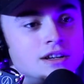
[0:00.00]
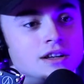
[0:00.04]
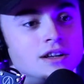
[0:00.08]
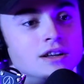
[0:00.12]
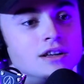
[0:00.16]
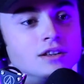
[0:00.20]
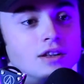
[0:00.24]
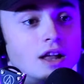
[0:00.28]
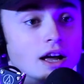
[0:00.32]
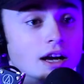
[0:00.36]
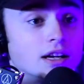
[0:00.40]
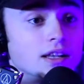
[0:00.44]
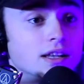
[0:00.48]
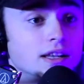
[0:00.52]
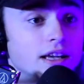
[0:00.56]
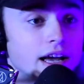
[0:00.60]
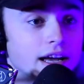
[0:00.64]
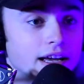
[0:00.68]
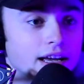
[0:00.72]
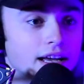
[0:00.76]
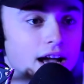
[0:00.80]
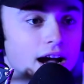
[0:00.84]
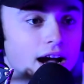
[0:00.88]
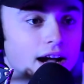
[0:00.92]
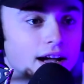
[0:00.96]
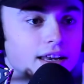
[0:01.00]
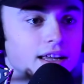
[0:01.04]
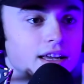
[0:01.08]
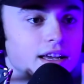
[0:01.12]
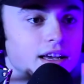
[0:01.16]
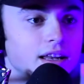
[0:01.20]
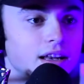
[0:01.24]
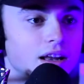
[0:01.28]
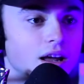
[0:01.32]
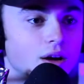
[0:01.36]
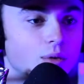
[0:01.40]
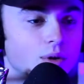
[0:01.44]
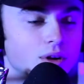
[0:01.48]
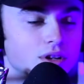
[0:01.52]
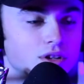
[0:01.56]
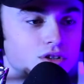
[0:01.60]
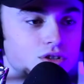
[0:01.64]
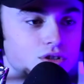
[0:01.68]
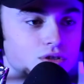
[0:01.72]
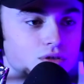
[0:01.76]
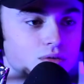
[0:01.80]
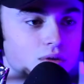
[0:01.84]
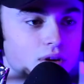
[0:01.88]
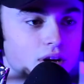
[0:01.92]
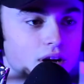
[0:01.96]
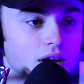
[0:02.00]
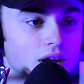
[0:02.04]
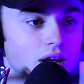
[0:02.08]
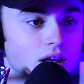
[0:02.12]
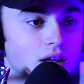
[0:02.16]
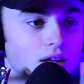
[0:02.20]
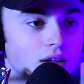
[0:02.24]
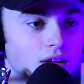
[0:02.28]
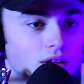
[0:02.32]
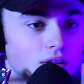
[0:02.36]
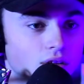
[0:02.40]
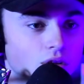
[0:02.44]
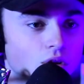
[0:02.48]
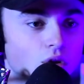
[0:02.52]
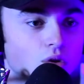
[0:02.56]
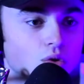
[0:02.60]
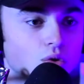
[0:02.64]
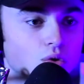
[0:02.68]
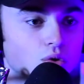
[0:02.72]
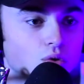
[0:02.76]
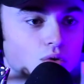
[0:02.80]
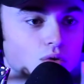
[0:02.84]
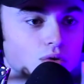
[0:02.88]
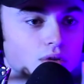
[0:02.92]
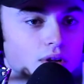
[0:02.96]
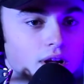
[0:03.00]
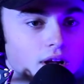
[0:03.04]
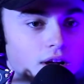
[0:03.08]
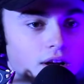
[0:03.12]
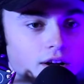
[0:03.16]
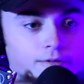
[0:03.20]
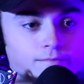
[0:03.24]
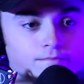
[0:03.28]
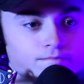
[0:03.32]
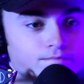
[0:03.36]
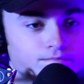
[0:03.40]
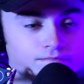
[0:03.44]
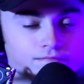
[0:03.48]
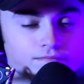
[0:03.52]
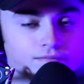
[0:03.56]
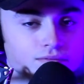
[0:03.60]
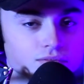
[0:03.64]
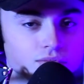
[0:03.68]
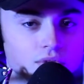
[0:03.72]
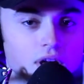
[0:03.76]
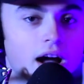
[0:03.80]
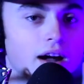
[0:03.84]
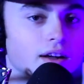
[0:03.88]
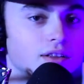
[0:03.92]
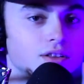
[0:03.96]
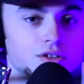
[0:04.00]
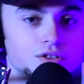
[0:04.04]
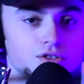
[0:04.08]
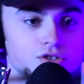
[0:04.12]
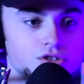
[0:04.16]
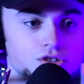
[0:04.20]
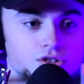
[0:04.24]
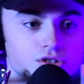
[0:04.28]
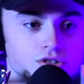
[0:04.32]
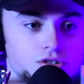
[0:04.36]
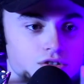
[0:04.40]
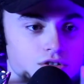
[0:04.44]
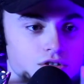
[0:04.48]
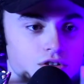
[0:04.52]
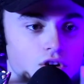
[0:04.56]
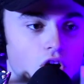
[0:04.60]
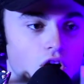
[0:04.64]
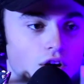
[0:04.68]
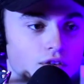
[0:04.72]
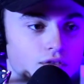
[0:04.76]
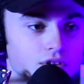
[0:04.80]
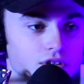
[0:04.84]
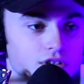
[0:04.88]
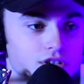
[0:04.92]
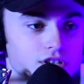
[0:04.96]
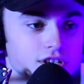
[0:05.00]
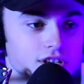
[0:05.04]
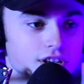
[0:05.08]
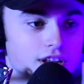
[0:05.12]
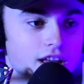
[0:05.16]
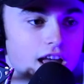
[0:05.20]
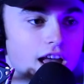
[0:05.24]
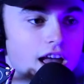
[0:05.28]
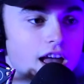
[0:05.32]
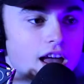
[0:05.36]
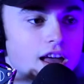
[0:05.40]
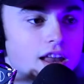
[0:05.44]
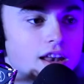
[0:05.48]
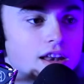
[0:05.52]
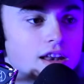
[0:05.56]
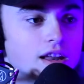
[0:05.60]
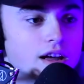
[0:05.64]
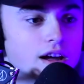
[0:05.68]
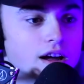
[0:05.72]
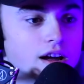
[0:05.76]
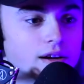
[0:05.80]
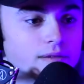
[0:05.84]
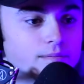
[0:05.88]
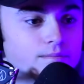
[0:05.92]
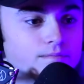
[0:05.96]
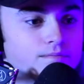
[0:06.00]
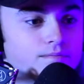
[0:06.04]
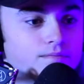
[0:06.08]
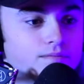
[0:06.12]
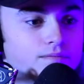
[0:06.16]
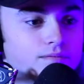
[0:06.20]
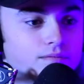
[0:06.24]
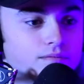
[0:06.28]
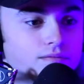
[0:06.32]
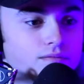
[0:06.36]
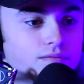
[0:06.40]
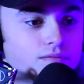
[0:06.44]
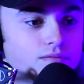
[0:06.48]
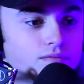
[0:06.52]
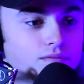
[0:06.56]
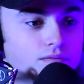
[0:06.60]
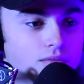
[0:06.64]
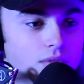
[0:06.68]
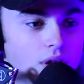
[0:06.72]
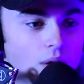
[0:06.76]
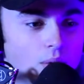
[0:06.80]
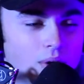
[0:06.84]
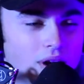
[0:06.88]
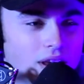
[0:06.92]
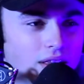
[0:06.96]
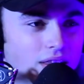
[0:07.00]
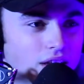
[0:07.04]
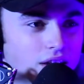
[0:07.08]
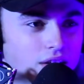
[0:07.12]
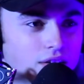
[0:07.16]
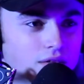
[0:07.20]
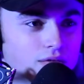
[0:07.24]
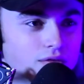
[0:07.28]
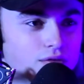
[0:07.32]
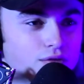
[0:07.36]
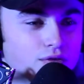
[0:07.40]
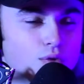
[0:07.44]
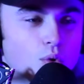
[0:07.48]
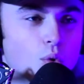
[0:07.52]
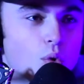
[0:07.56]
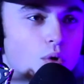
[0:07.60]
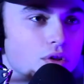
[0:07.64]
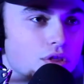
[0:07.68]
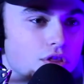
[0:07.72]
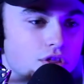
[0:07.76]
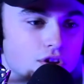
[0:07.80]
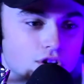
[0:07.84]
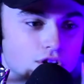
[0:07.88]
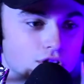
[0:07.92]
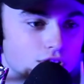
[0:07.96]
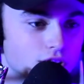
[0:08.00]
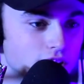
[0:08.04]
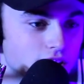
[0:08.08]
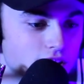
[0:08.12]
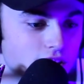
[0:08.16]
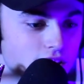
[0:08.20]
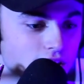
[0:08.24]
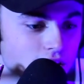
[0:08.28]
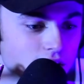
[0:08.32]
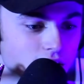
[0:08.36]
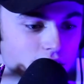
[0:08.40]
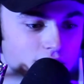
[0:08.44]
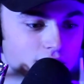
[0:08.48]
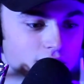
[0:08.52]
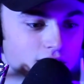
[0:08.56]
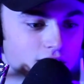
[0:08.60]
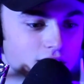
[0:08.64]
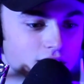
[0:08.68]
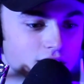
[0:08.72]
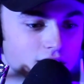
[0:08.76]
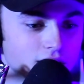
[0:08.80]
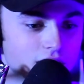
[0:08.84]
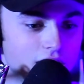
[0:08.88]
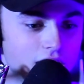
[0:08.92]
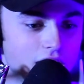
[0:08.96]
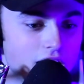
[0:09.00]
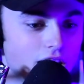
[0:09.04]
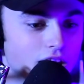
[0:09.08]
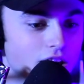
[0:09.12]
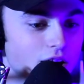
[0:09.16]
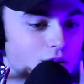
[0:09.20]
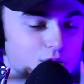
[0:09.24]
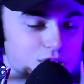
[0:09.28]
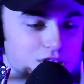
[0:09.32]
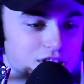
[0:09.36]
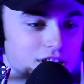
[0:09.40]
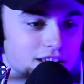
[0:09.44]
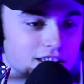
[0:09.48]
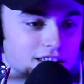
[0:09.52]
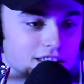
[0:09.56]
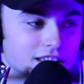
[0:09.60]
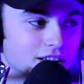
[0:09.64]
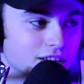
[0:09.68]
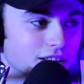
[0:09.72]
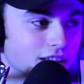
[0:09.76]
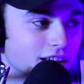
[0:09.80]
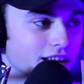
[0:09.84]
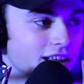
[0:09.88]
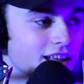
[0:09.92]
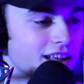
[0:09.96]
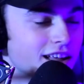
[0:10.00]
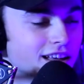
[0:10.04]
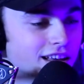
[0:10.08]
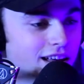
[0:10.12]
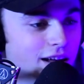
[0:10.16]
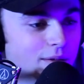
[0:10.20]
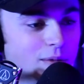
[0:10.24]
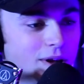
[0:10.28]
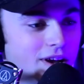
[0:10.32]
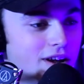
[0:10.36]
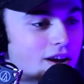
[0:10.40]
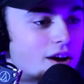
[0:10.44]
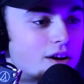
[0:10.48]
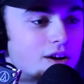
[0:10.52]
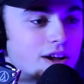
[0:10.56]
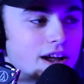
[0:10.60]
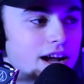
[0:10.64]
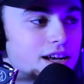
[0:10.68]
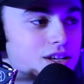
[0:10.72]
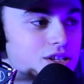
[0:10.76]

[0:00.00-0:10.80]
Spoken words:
Luckily, I got in. I went to a local doctor's office, and I went at like 4:30. And I was like, I'm like, oh, you guys